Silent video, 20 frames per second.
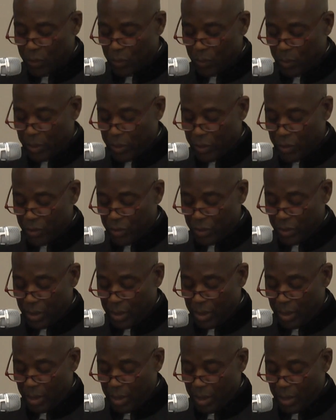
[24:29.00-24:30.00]
which
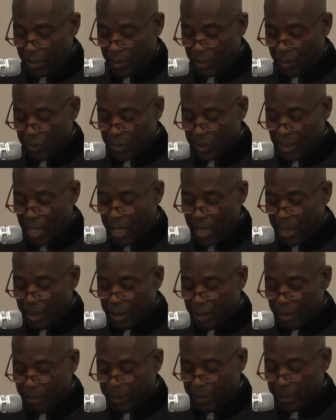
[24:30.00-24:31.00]
those higher
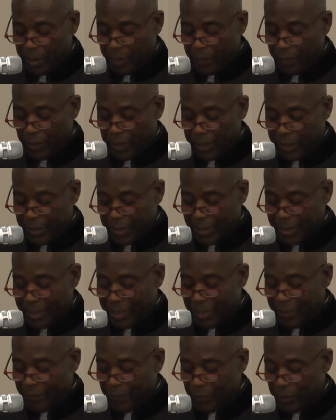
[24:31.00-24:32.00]
benevolent
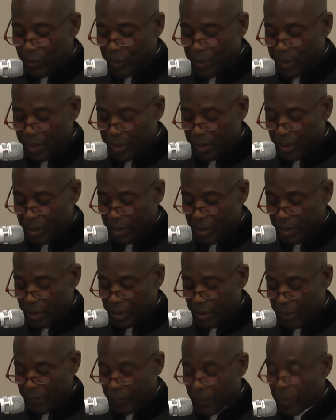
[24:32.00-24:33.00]
influences
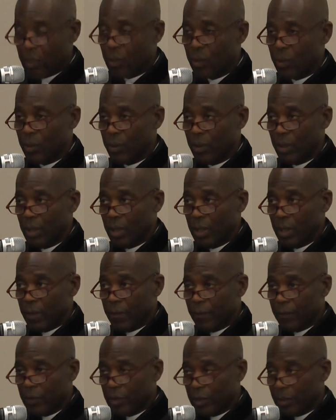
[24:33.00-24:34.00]
flow
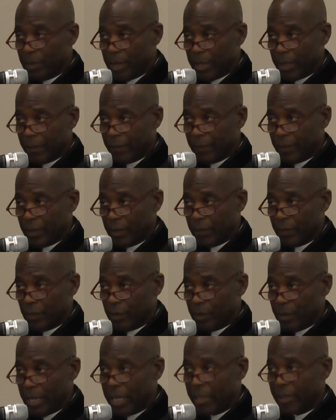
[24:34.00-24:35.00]
for the benefit of
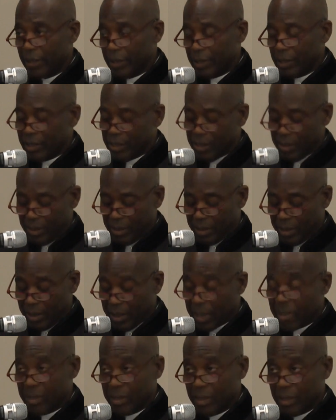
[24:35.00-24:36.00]
humanity,
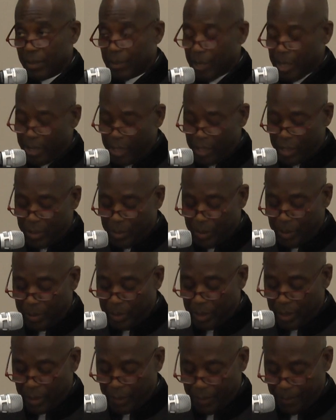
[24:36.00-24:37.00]
as said by
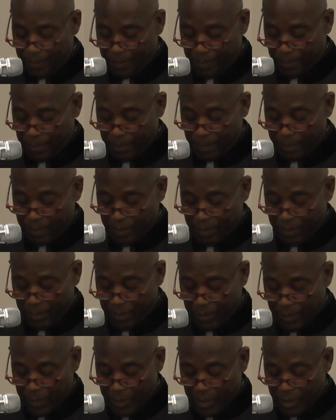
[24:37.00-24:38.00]
HPB.
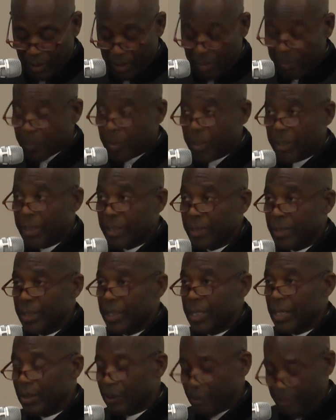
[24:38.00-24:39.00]
Putting it
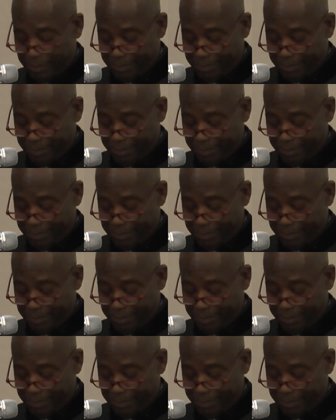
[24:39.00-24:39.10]
together.